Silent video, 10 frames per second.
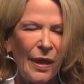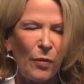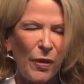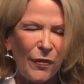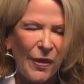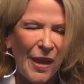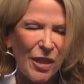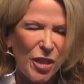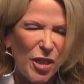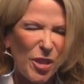And we feel that
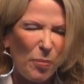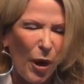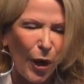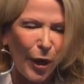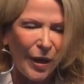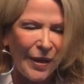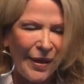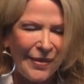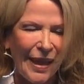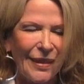spark,
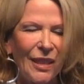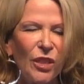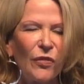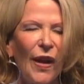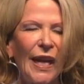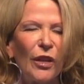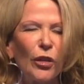that little divine